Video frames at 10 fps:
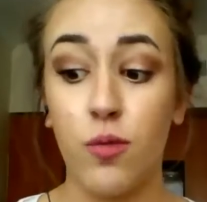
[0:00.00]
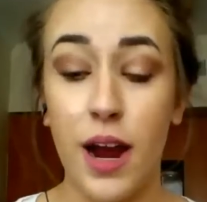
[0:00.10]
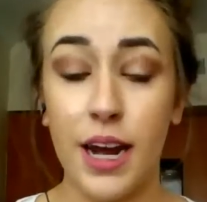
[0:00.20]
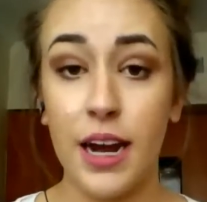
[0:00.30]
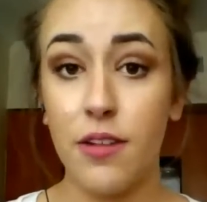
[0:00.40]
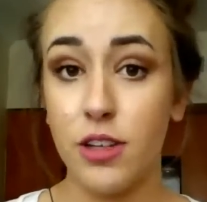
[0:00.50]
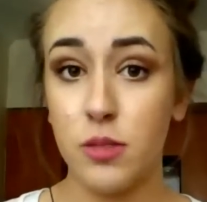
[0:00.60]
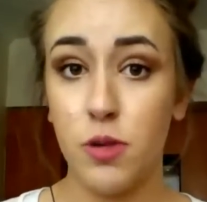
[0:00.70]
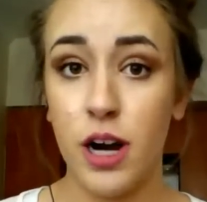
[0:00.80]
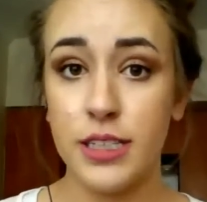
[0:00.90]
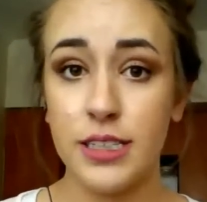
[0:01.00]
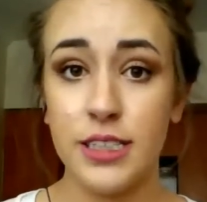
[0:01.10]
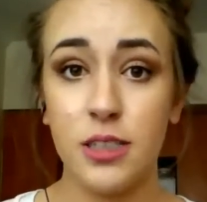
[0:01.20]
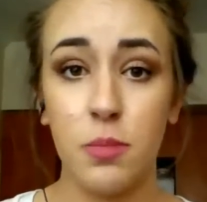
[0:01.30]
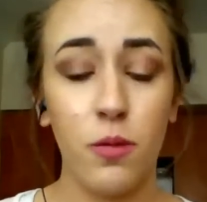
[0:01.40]
writing out those
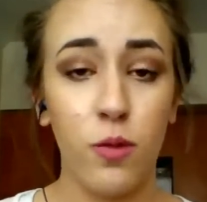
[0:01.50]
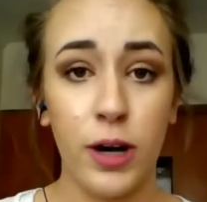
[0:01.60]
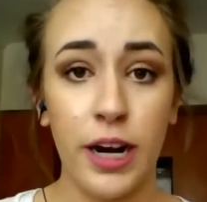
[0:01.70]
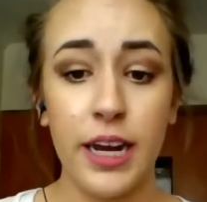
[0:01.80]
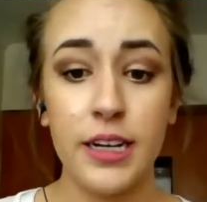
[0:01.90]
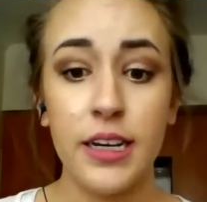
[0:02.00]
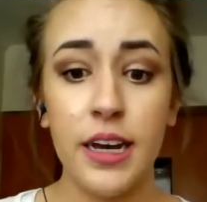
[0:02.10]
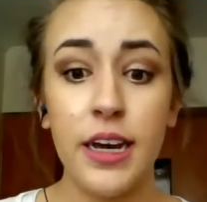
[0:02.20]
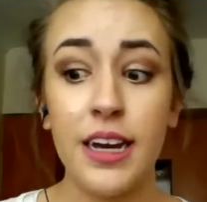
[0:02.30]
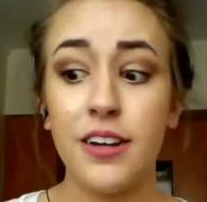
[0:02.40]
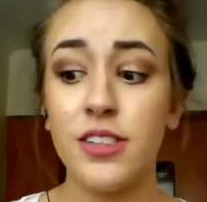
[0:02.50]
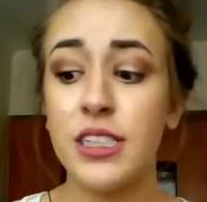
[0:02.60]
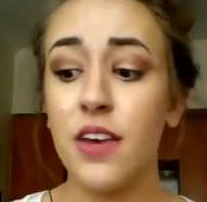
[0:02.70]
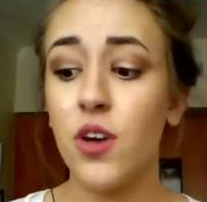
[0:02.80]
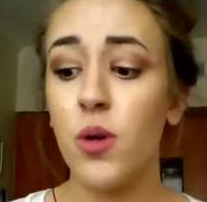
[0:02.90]
processes beforehand, it'll
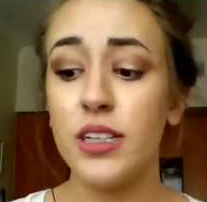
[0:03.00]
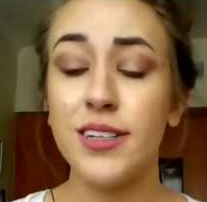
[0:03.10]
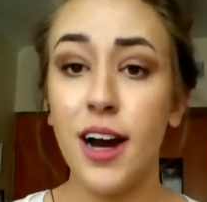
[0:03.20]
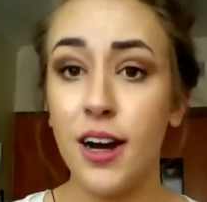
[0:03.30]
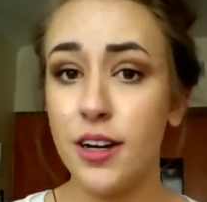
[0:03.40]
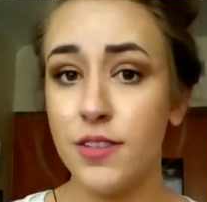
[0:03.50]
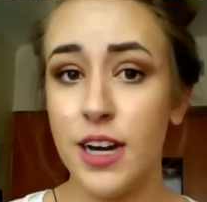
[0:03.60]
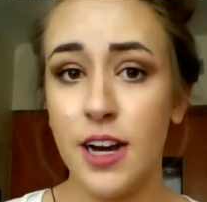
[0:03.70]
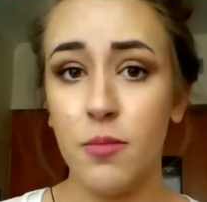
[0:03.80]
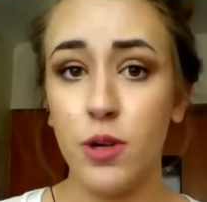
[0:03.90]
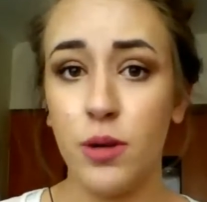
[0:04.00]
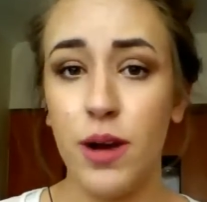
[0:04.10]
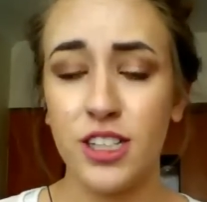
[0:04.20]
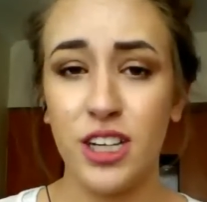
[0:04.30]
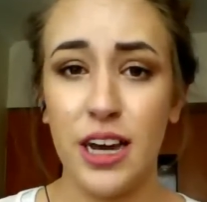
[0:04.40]
save you a ton of time when you
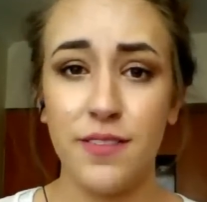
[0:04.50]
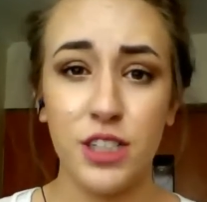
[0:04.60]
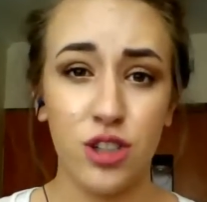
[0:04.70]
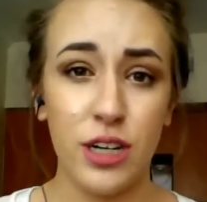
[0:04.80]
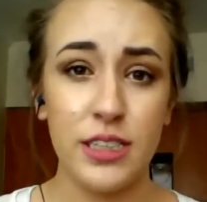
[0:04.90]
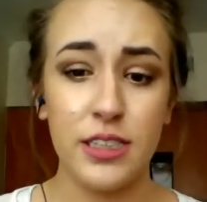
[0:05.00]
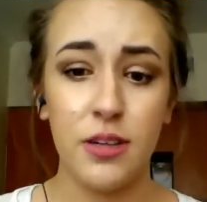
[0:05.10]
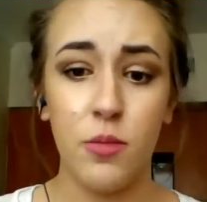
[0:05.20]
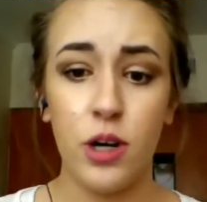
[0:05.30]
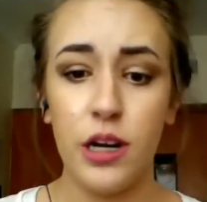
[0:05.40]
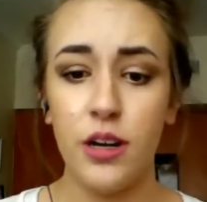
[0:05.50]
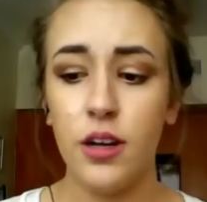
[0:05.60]
actually have to train someone.